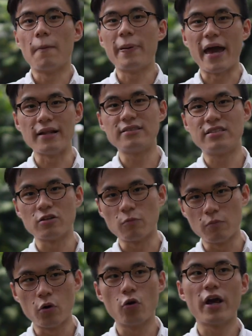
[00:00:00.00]
pan tilt
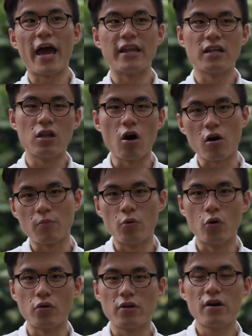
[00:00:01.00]
mode, and the lock
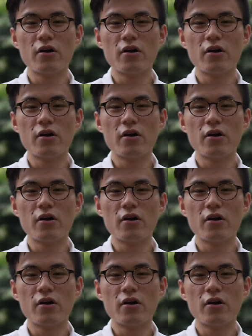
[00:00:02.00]
mode.